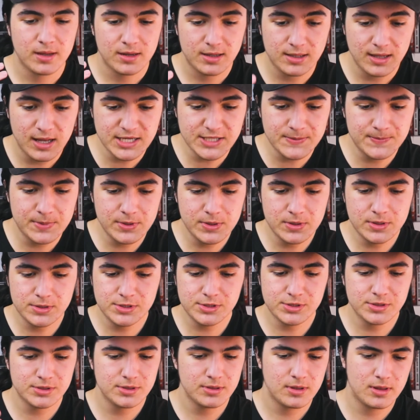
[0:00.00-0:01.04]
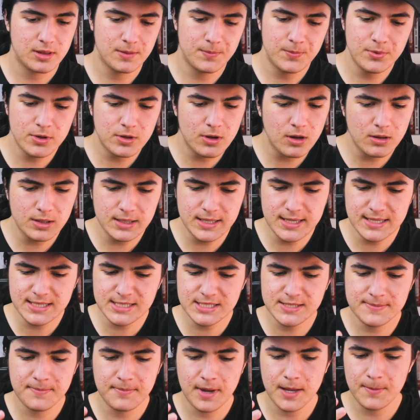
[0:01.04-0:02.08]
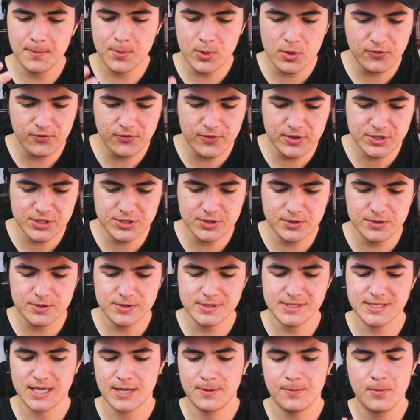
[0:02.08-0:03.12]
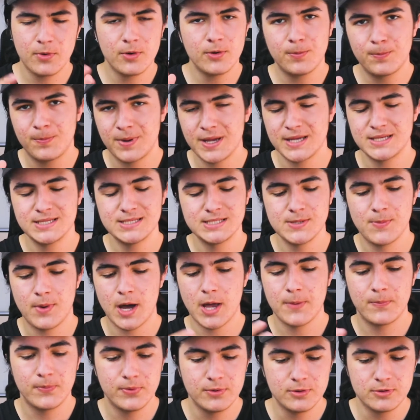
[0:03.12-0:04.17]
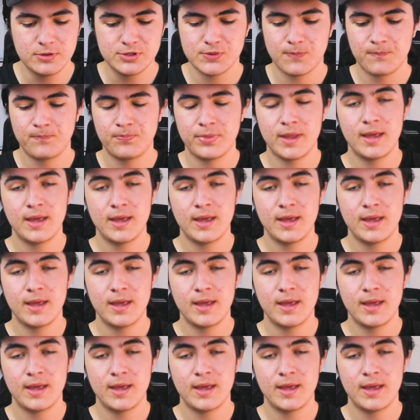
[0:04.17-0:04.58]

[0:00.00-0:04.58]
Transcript: Classy Books, The Bookaholics, My Book Features, and more pages about books.